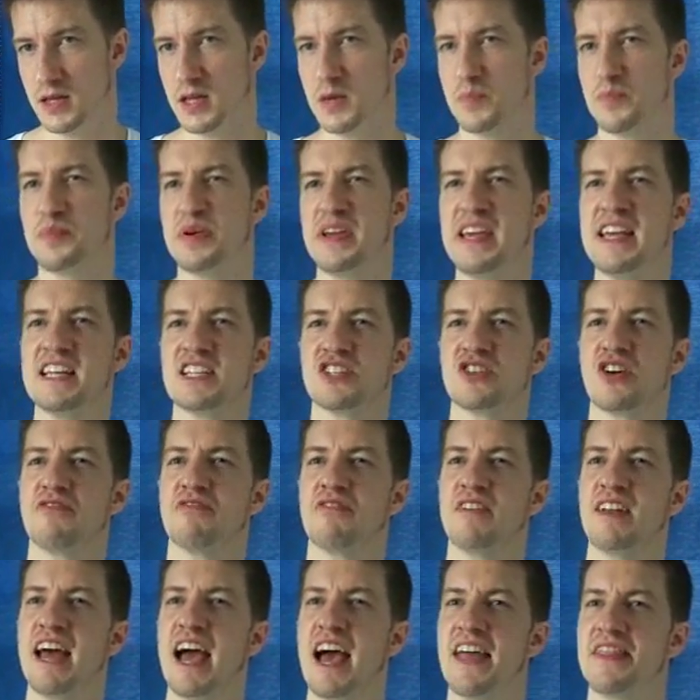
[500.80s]
A piece
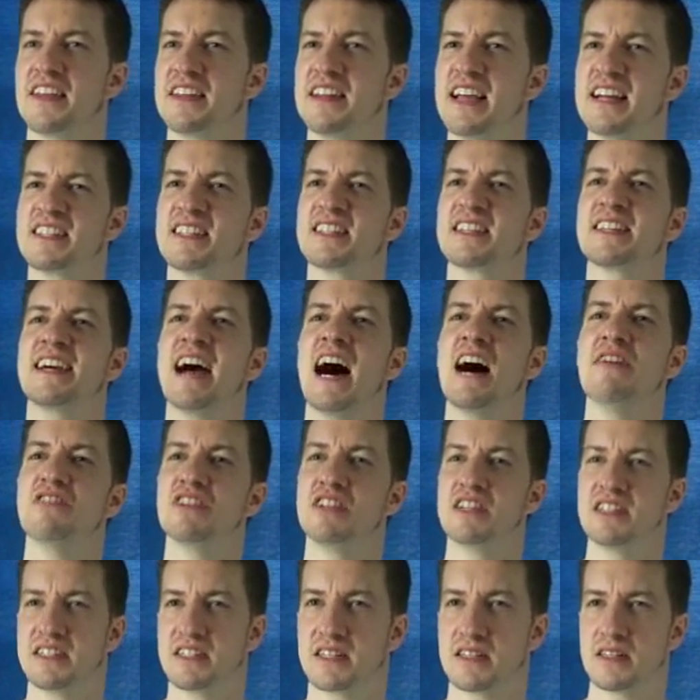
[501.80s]
of land that's
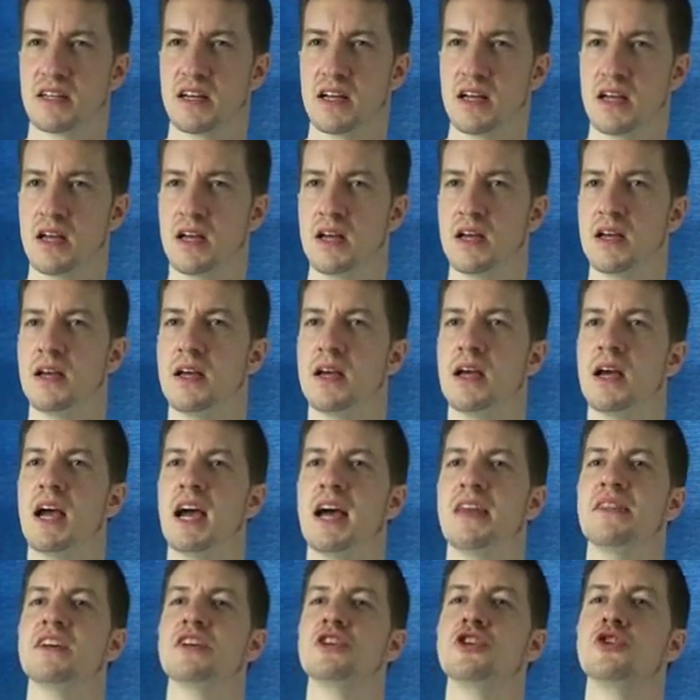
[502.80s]
coveted,
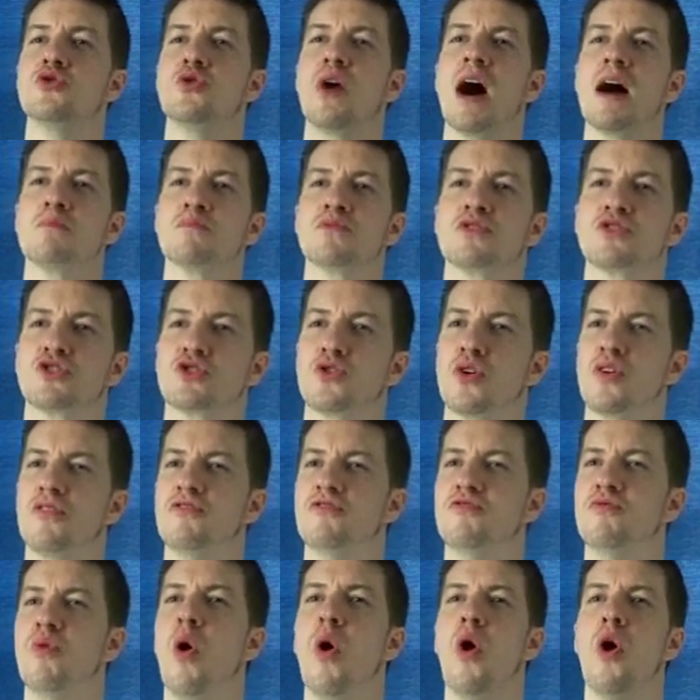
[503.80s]
and the drums
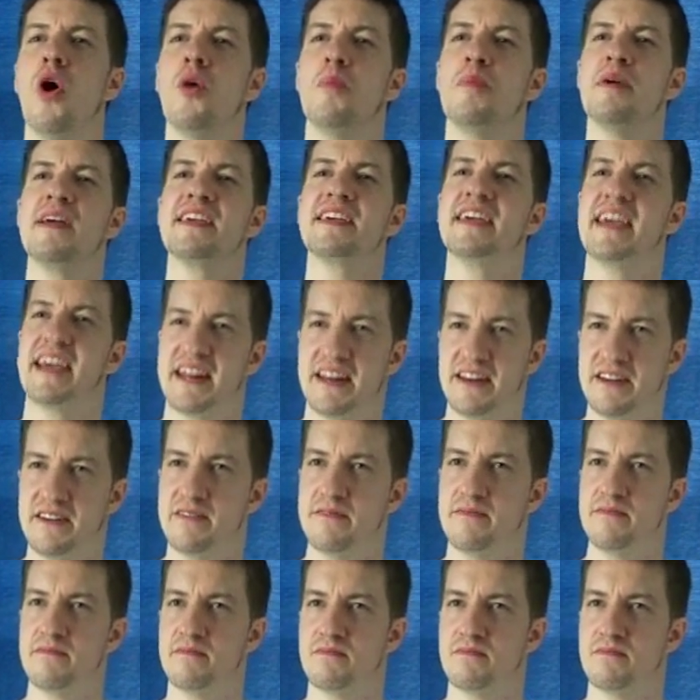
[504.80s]
of war begin.